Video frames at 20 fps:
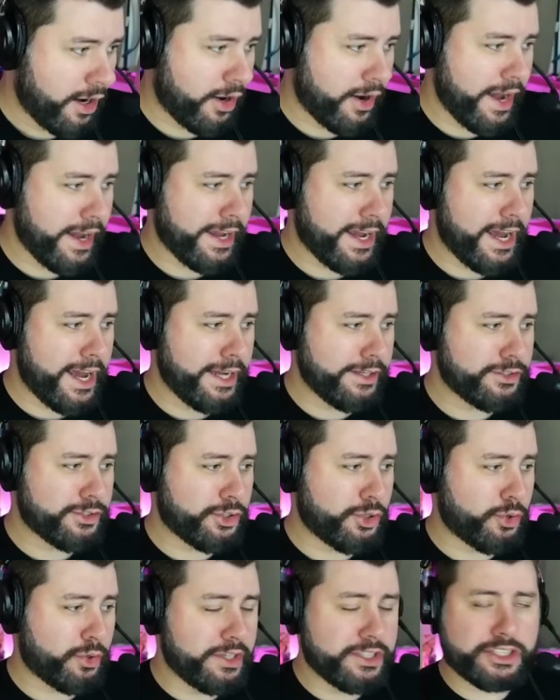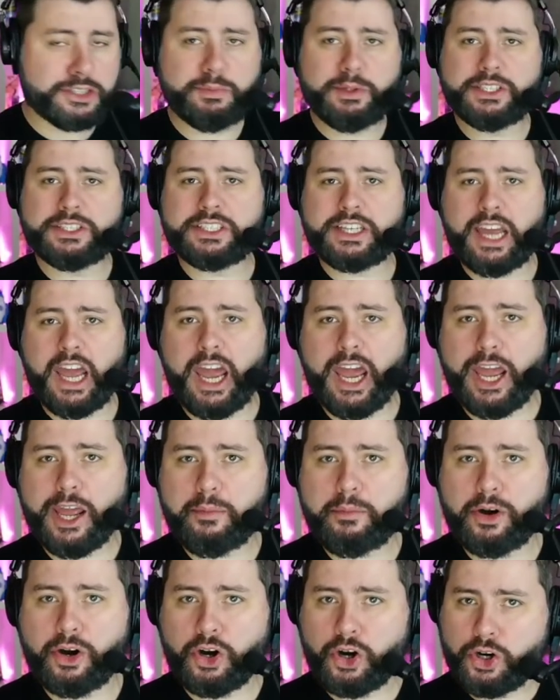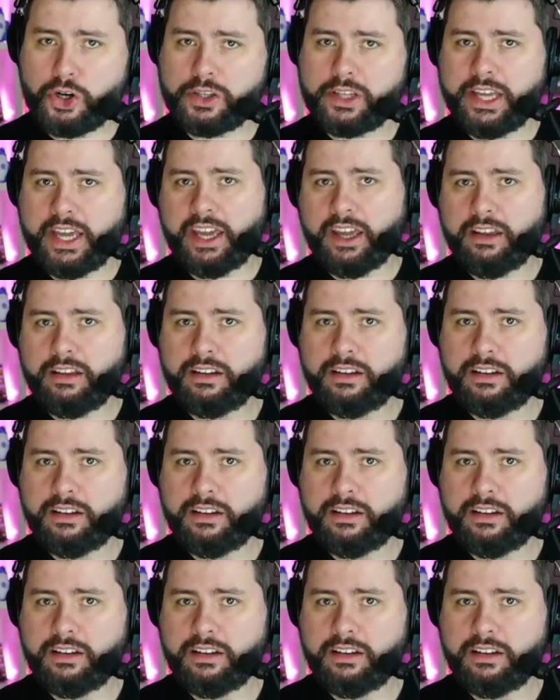All right, guys, Christmas came early.